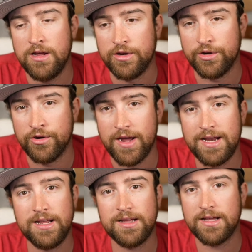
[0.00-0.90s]

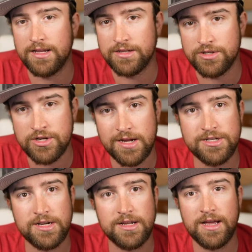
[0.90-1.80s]
grading and
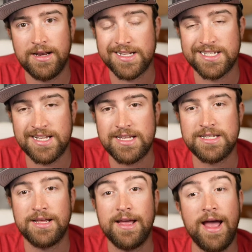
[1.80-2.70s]
judging and
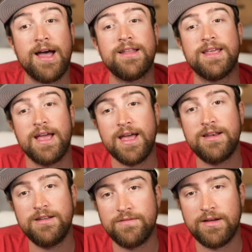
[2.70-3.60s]
assessing at the
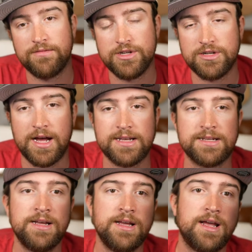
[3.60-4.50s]
end of every shot,
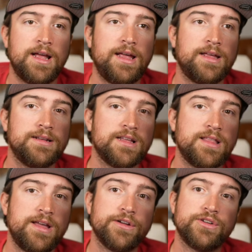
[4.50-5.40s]
and
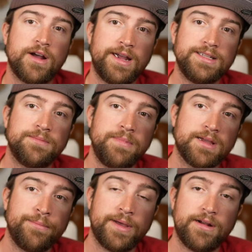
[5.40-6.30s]
that you're trying to
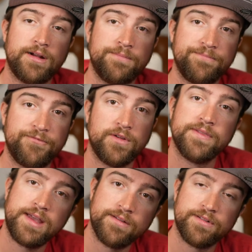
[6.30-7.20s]
make better for
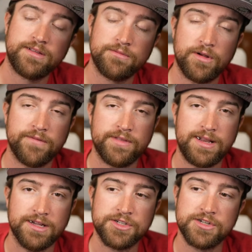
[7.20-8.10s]
every one of the
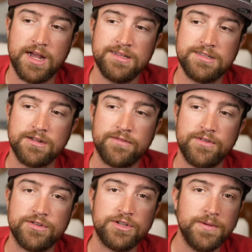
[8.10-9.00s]
next shots. So if
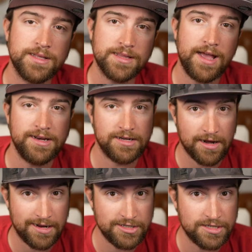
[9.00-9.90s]
you're doing that
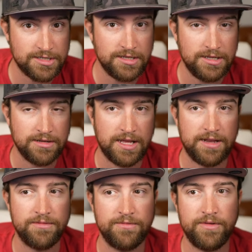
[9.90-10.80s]
consciously,
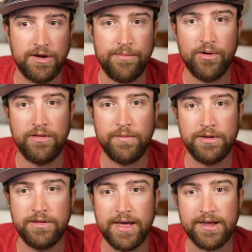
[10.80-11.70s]
and very important that we
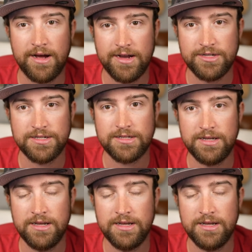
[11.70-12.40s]
do that consciously,